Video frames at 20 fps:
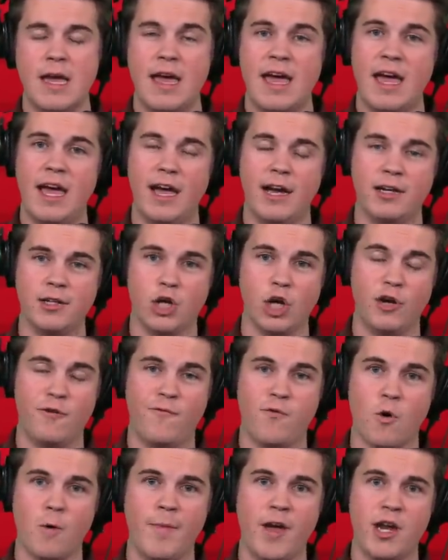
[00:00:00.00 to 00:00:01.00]
and good
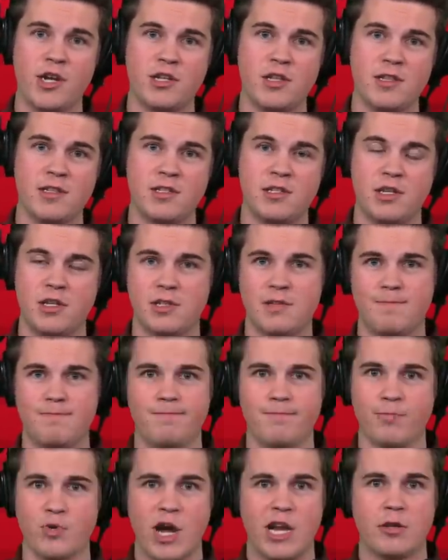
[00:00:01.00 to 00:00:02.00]
formations to just
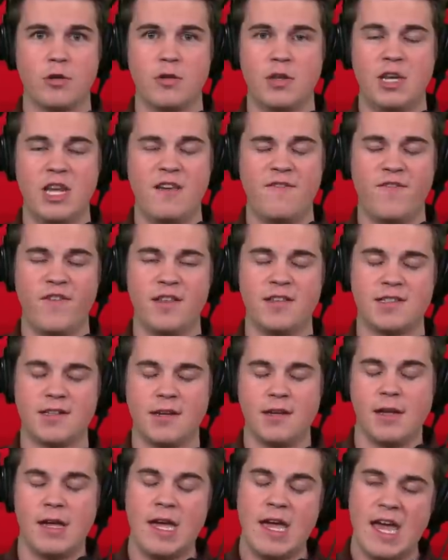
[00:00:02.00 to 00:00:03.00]
break through the defense,
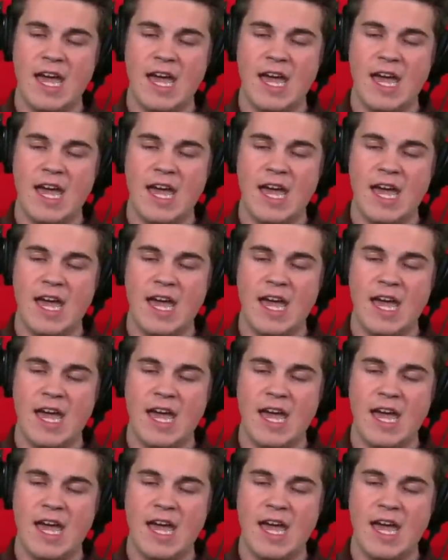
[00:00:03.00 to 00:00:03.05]
and